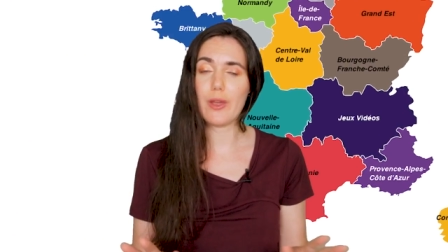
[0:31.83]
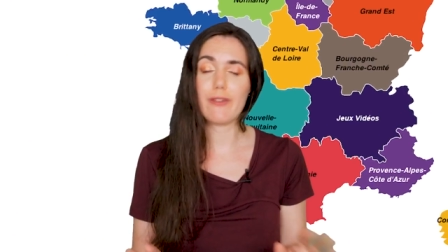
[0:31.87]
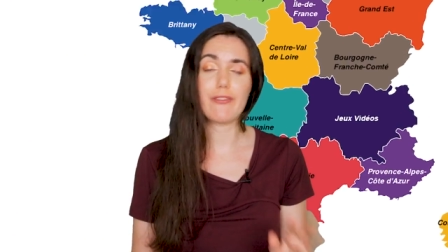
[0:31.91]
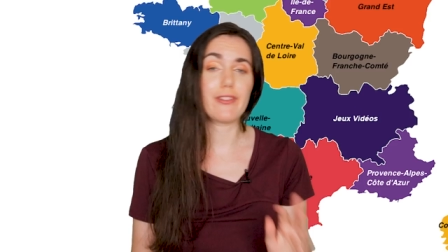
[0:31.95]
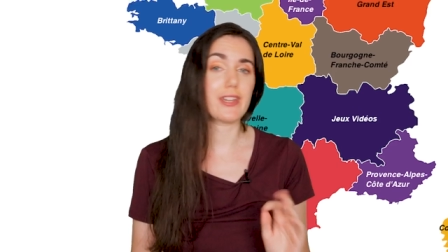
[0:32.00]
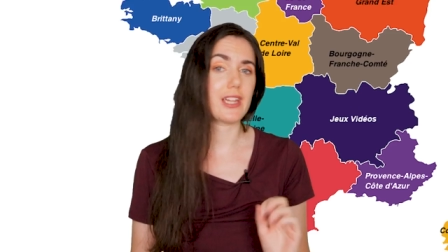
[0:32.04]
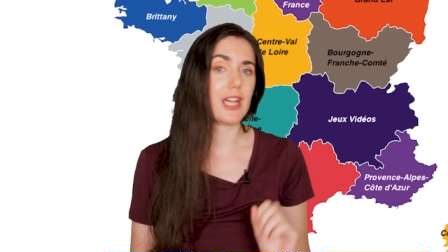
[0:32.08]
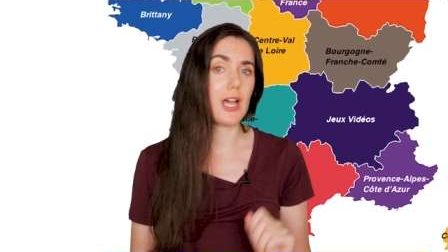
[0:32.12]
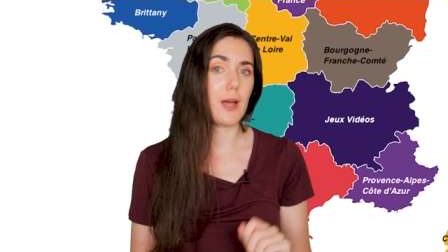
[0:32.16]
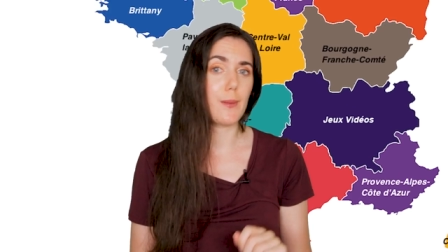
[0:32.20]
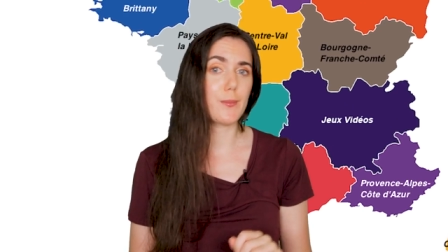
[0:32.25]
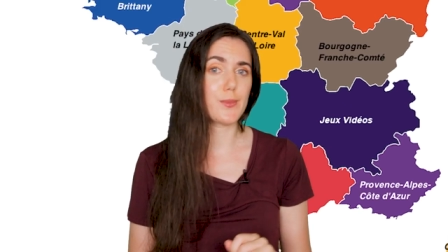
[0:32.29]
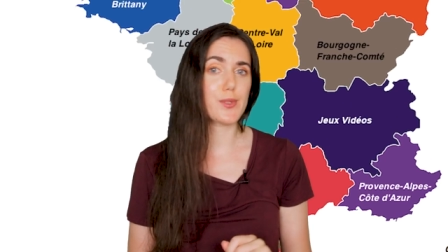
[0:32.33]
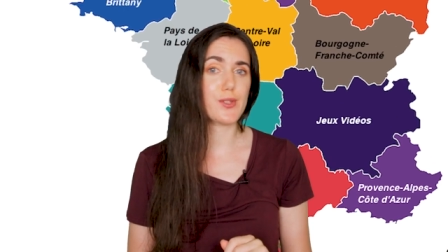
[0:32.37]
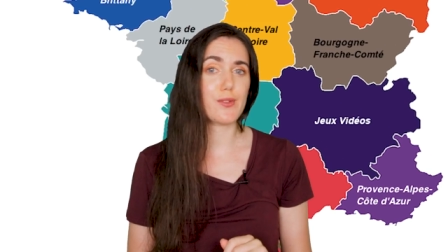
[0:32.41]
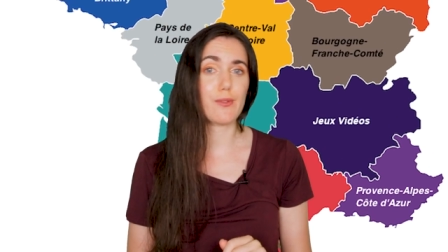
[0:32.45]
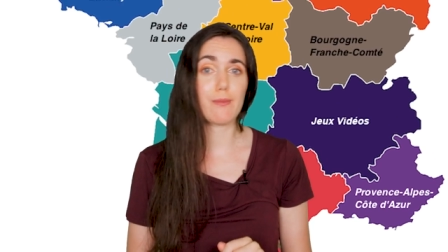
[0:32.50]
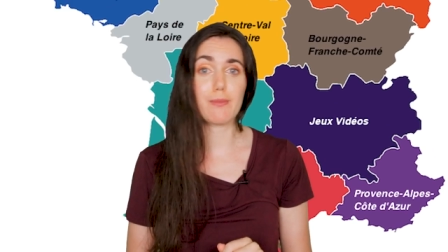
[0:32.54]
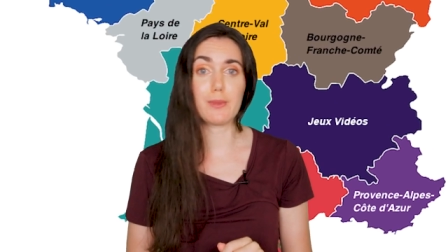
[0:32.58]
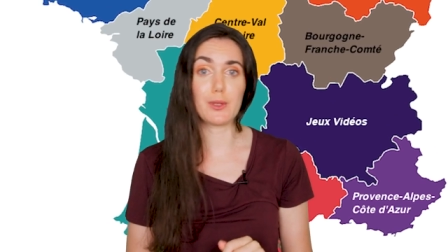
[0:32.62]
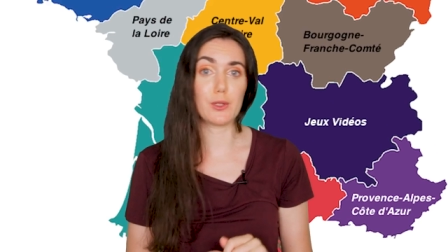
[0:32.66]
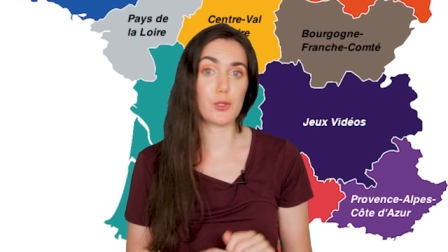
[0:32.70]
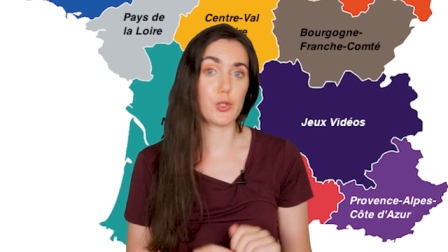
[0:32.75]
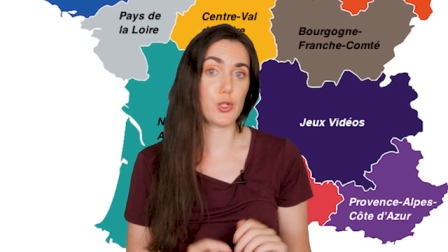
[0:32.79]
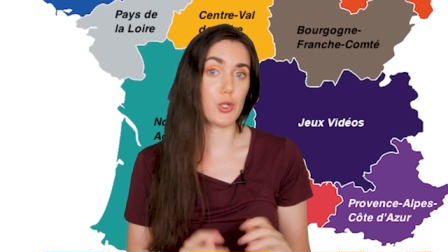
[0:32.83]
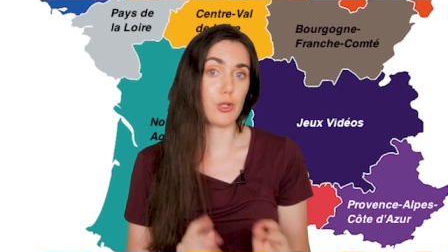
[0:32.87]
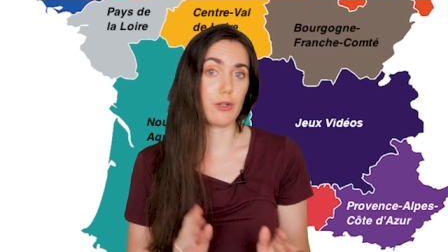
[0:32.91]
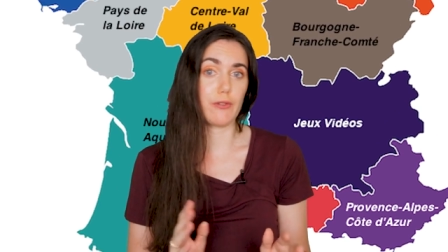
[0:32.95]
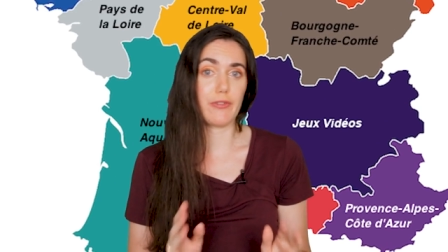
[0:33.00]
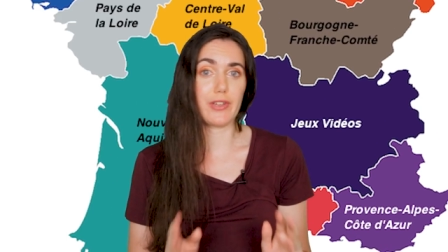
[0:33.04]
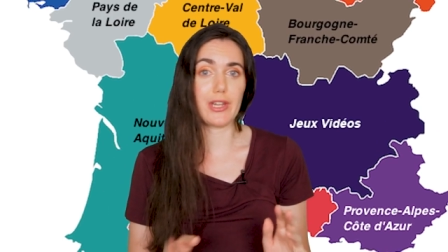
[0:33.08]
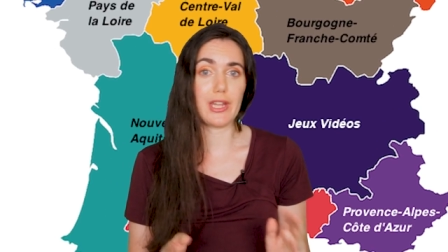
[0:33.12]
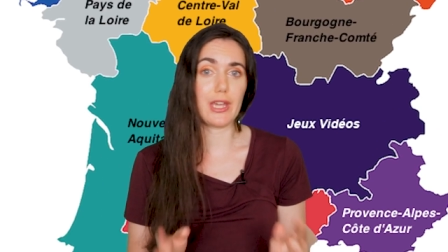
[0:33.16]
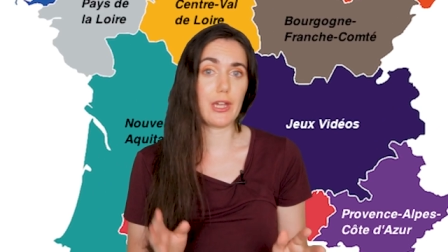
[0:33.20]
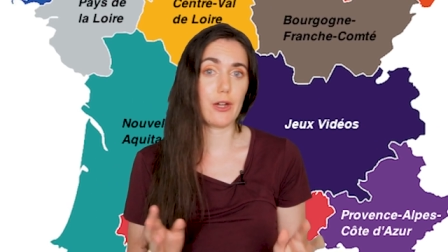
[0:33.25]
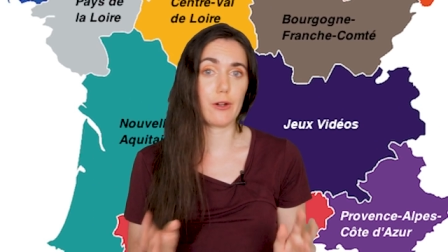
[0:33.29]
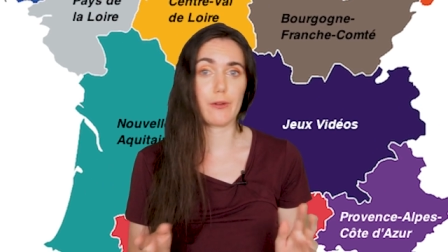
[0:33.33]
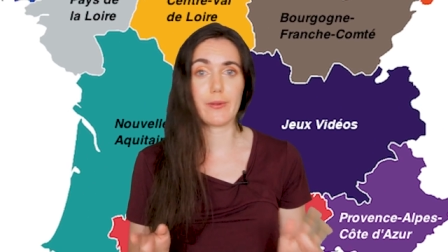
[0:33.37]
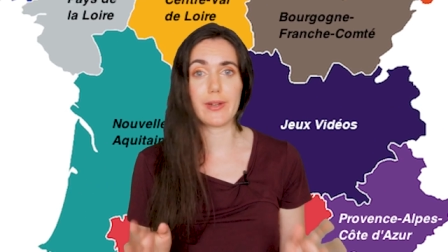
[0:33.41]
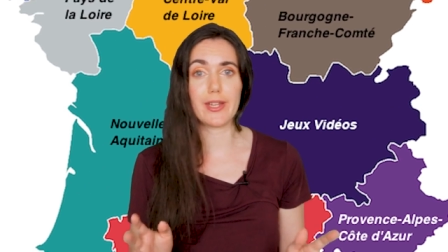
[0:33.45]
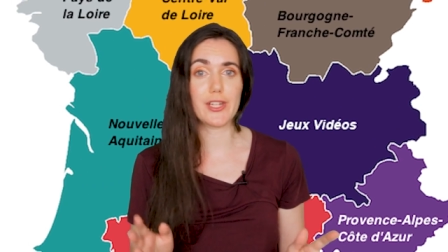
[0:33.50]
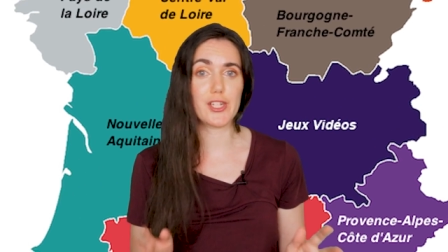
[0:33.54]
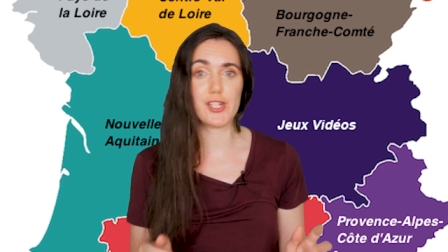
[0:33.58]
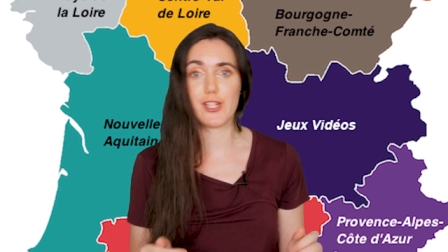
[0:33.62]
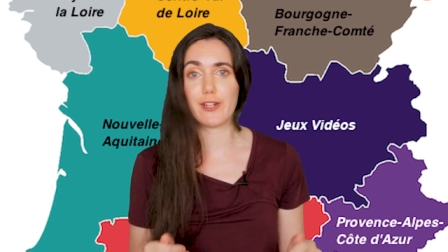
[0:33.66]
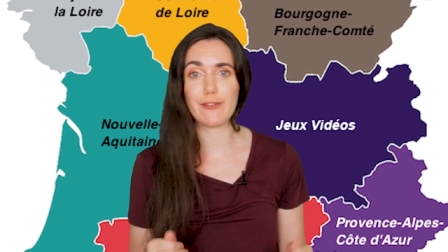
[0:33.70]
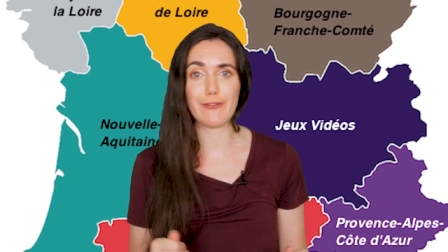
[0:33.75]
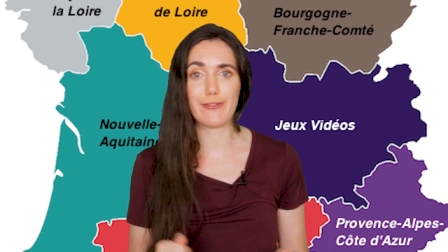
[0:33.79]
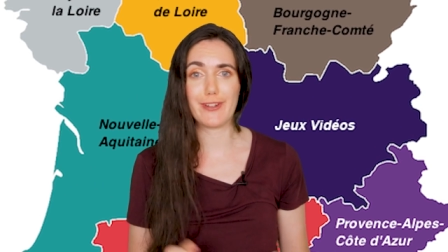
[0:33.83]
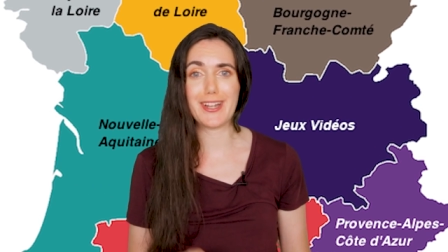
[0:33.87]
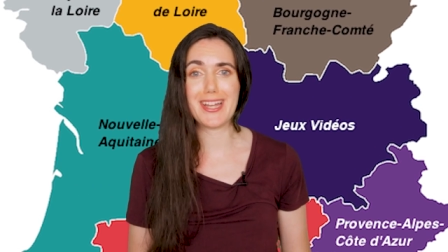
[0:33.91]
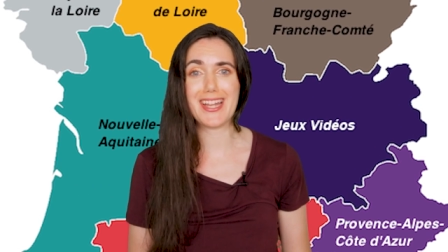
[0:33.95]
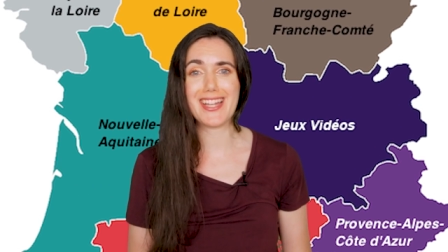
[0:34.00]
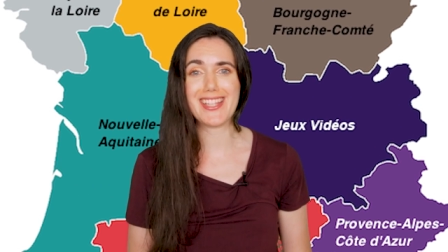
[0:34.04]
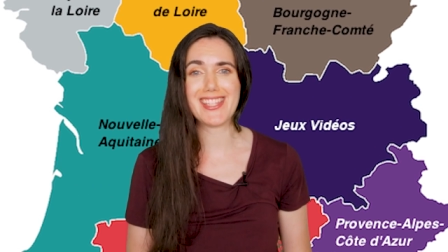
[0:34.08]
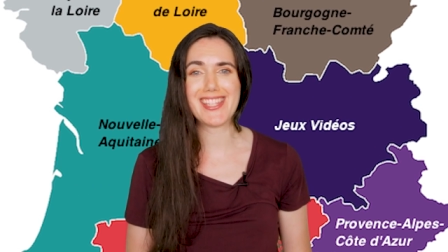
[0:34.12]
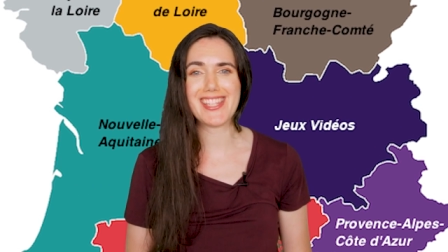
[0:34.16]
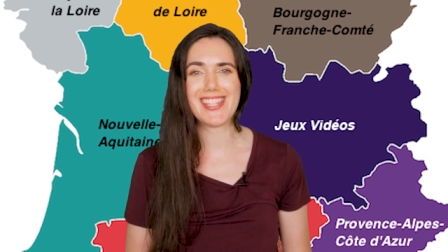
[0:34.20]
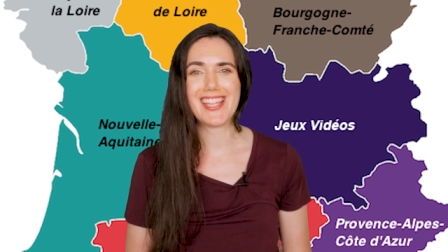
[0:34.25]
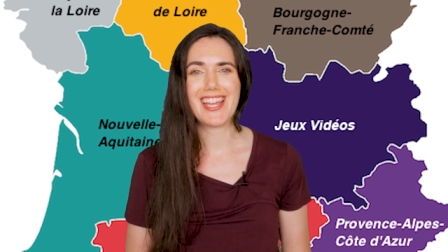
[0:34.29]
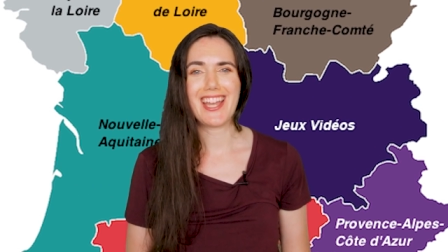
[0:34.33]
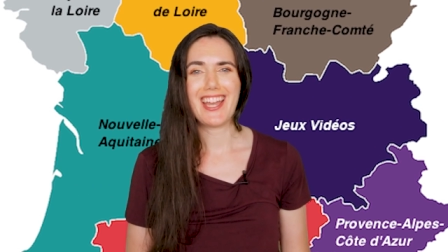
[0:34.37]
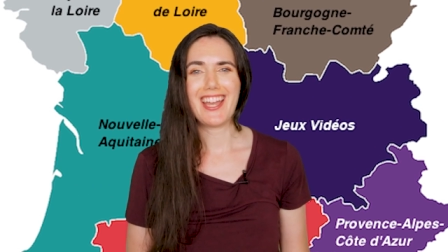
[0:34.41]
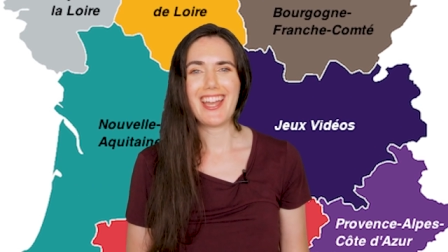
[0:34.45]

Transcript: if it comes from the jeu vidéo region of France.